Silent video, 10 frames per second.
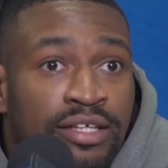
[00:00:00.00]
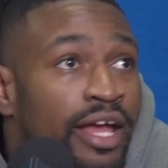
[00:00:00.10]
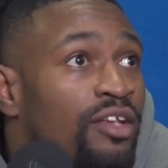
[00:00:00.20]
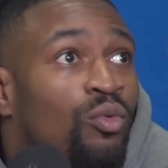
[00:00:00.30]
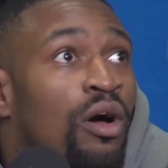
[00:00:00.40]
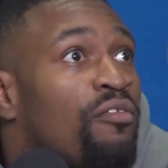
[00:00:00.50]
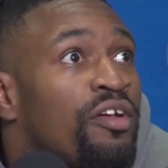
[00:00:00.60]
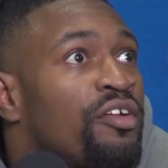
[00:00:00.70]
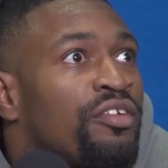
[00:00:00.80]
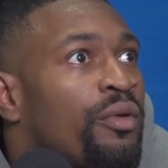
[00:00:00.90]
ten, twelve
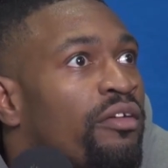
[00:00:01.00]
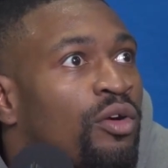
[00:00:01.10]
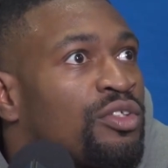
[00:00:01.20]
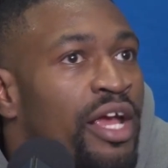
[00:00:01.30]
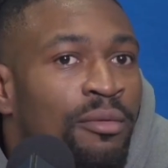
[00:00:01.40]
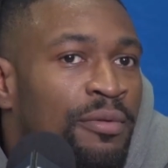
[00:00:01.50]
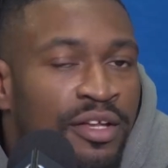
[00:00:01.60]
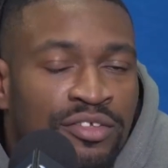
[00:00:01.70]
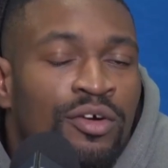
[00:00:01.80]
years, you know, whatever Coach Campbell plays.